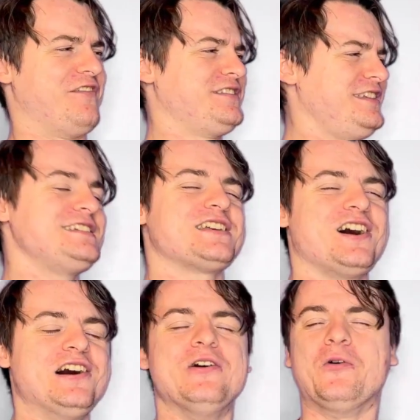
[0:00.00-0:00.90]
These
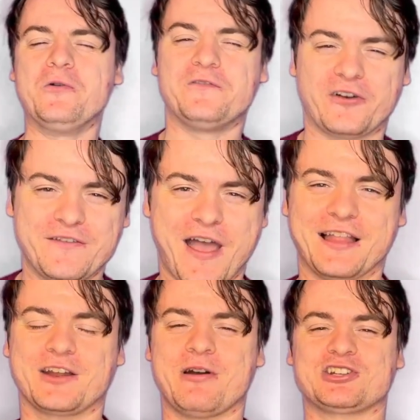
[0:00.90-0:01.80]
are all very
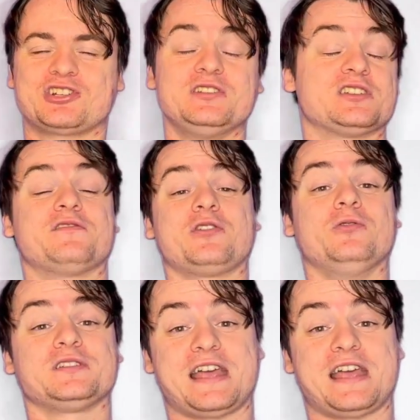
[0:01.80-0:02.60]
valid questions, of course,